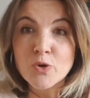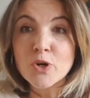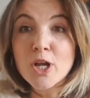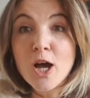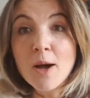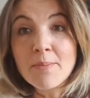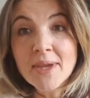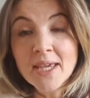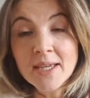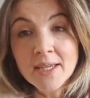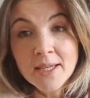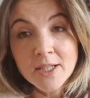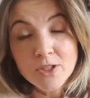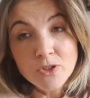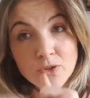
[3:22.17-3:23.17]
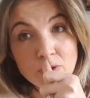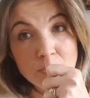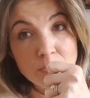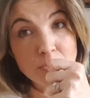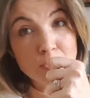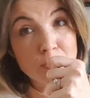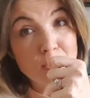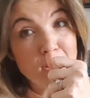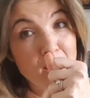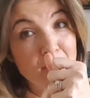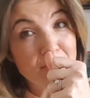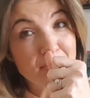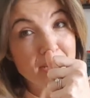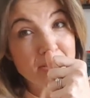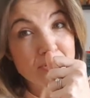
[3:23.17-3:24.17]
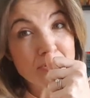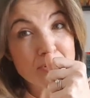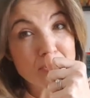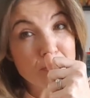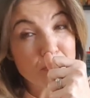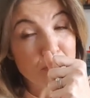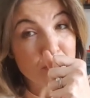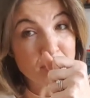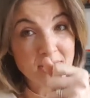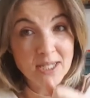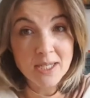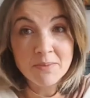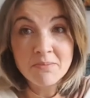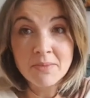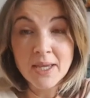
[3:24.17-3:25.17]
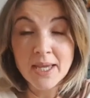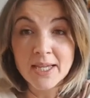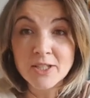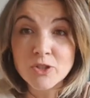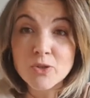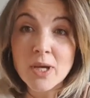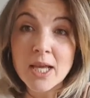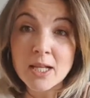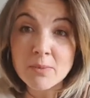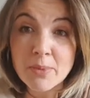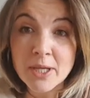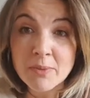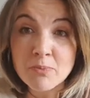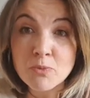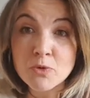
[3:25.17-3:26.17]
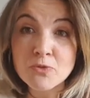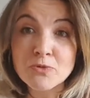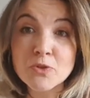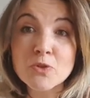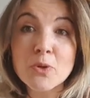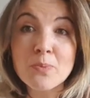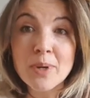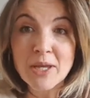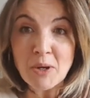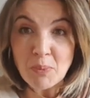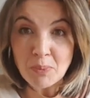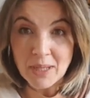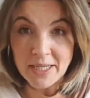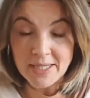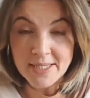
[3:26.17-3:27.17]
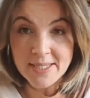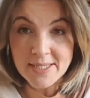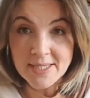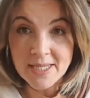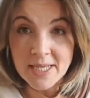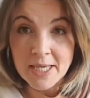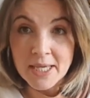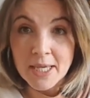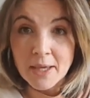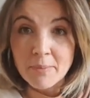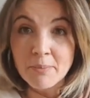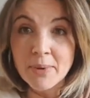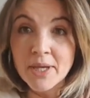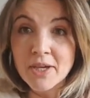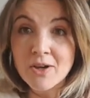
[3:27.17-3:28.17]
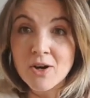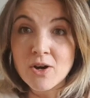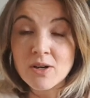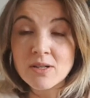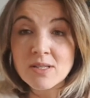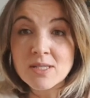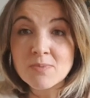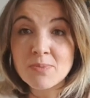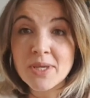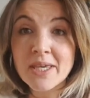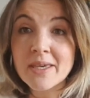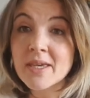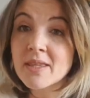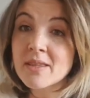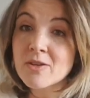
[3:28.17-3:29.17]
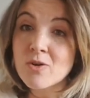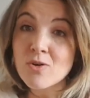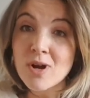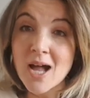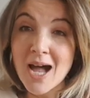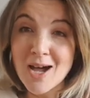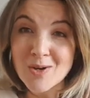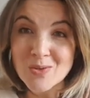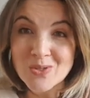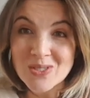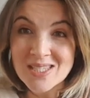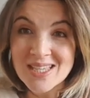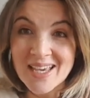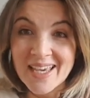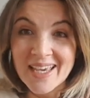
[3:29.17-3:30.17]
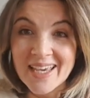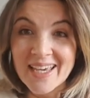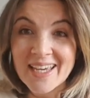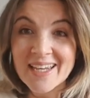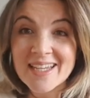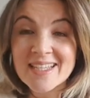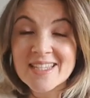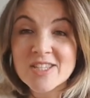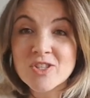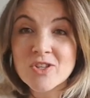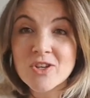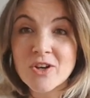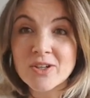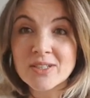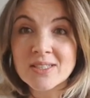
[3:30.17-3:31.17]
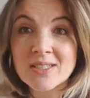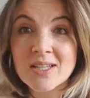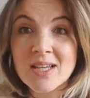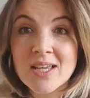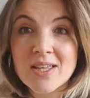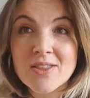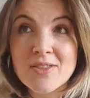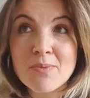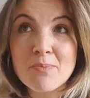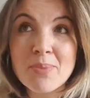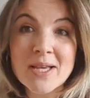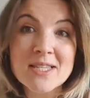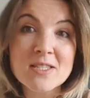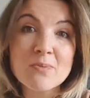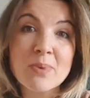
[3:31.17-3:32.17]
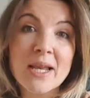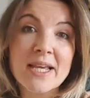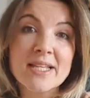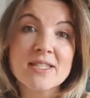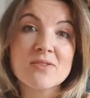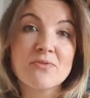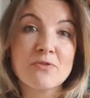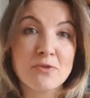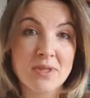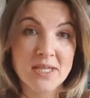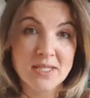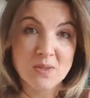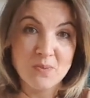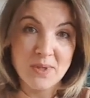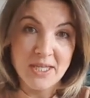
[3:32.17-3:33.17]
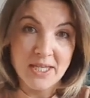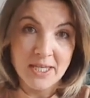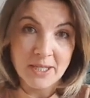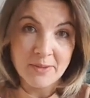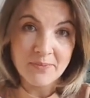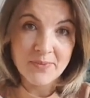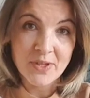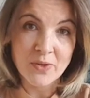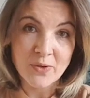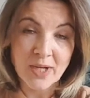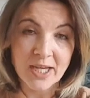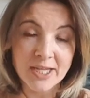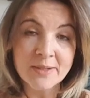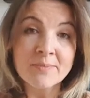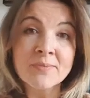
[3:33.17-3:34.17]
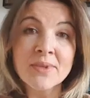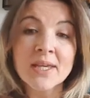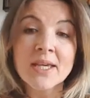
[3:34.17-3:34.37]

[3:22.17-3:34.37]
coming to love and to support him and to help him move to a better place. Because being in your house, it is not the best place for this being, okay?